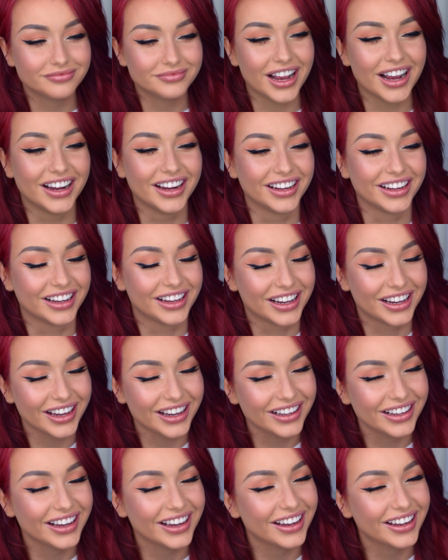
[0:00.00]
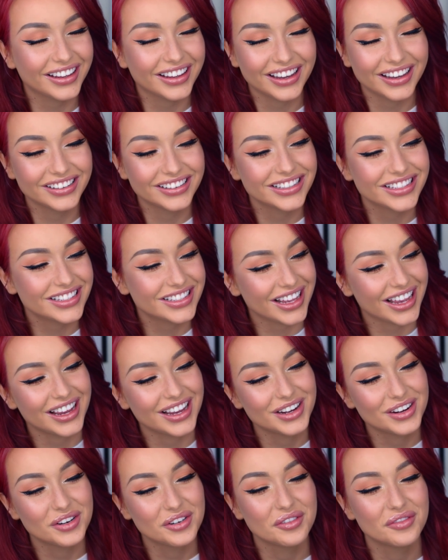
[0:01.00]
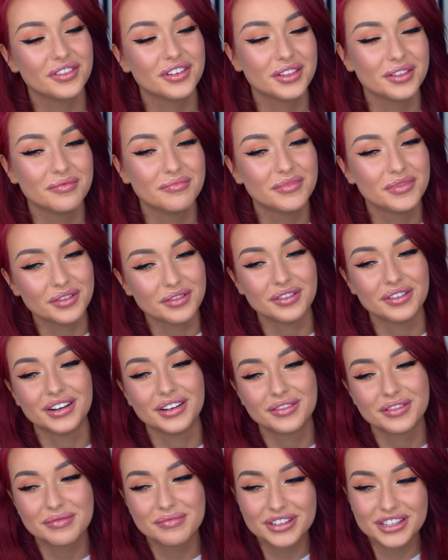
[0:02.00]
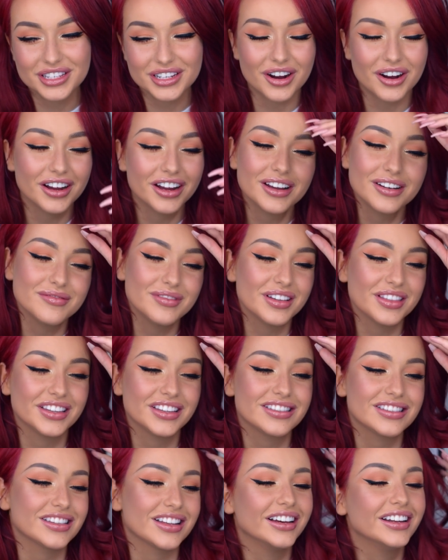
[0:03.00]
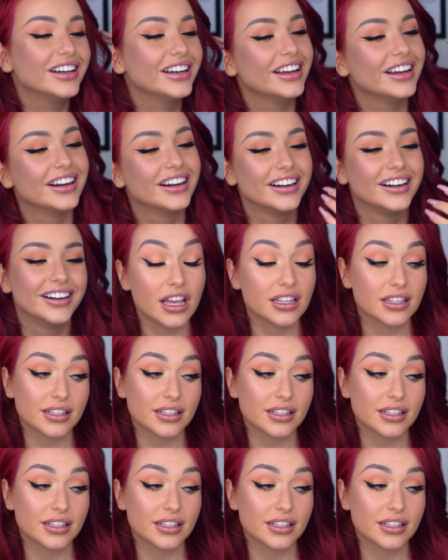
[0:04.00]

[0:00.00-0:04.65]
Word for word: I can't, can't say over the moon, we're talking about the sun here.